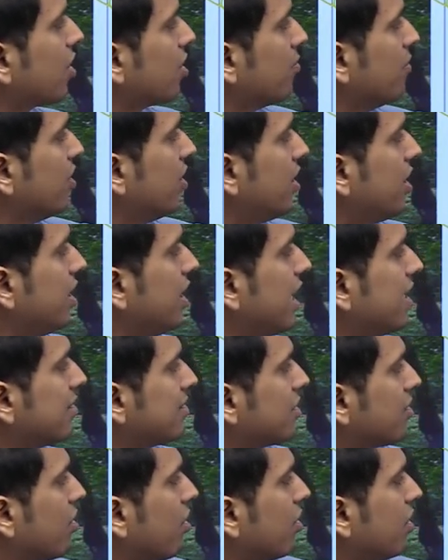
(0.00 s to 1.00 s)
community and
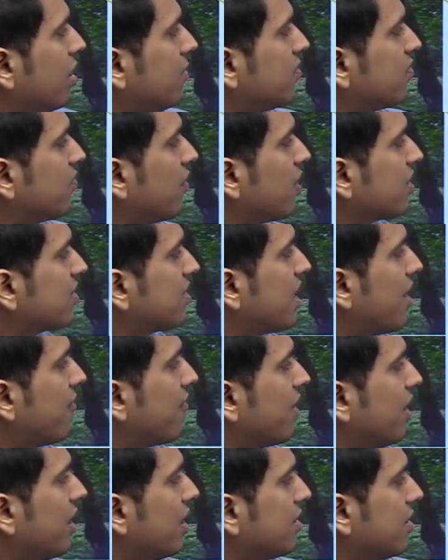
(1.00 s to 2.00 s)
synonyms for
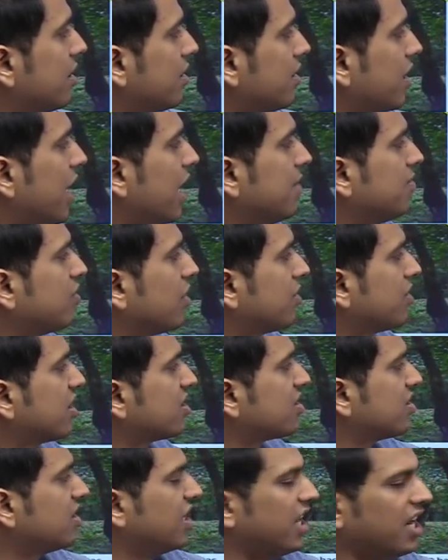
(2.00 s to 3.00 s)
several other tribes on the
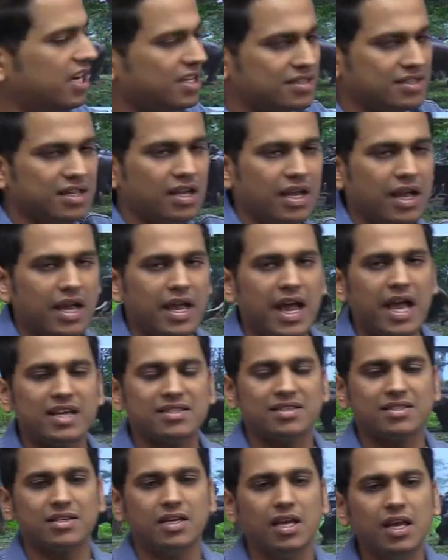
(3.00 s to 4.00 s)
state's
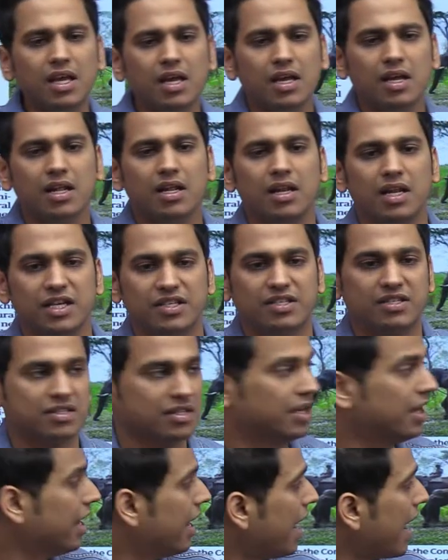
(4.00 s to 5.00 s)
ST list.
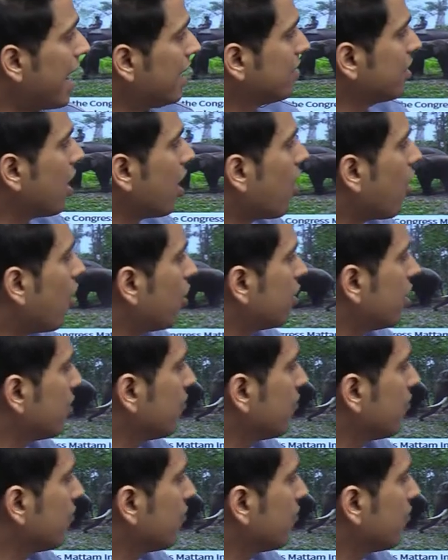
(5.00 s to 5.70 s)
And the order